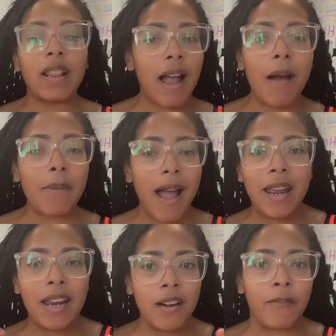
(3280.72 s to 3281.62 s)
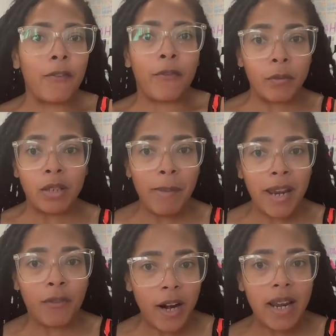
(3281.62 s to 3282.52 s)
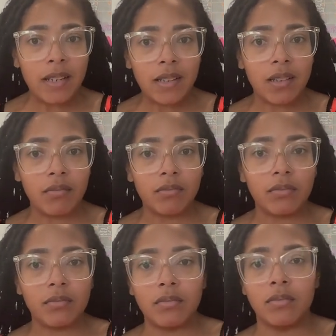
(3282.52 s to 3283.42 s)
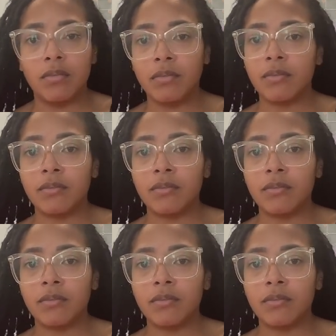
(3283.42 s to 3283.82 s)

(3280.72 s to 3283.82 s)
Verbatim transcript: like I'm not here for, for to make friends.